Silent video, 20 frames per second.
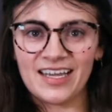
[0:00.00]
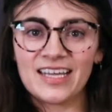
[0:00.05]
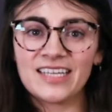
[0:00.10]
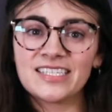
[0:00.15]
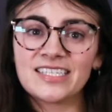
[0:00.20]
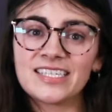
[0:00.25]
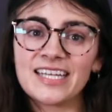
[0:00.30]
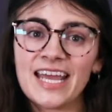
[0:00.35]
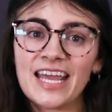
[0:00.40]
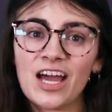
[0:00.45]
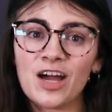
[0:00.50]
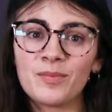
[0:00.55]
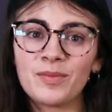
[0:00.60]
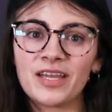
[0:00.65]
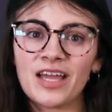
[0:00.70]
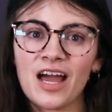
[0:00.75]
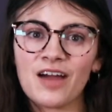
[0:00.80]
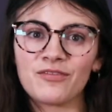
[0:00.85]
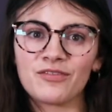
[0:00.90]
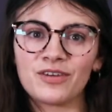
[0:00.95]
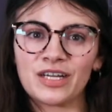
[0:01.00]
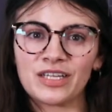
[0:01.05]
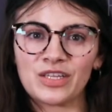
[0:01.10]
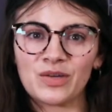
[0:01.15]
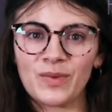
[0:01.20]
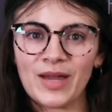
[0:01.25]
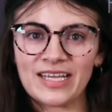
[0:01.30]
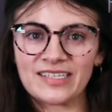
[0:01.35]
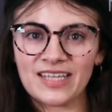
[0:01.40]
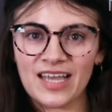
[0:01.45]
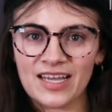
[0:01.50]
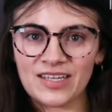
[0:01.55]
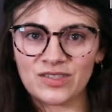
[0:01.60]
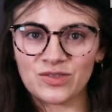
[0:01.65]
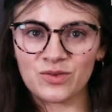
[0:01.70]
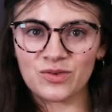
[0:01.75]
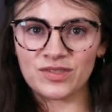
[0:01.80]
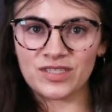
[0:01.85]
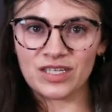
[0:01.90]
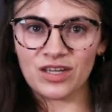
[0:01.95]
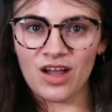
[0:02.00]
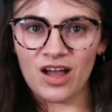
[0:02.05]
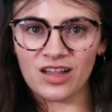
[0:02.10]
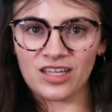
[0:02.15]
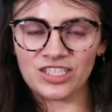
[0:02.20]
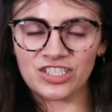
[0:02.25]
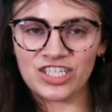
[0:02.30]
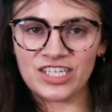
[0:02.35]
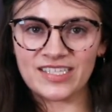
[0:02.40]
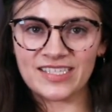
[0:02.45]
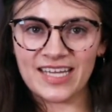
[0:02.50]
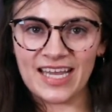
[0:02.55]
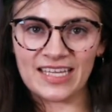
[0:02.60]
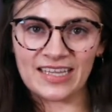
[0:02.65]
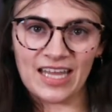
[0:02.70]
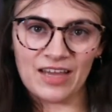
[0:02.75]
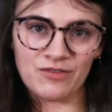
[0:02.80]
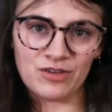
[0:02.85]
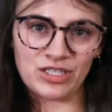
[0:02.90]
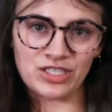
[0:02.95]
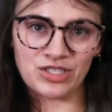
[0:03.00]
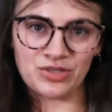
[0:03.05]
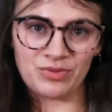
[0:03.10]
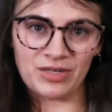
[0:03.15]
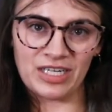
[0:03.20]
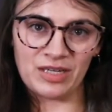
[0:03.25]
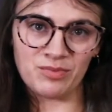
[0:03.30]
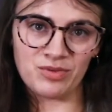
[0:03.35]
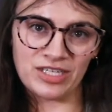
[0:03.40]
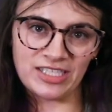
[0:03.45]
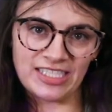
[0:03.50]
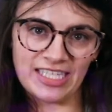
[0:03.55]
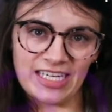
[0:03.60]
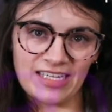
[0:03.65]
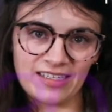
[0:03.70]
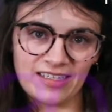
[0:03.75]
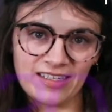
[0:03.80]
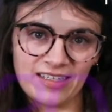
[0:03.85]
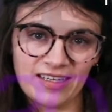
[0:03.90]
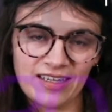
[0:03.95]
Today I'll be covering the ways high schools and colleges can leverage 3D printing.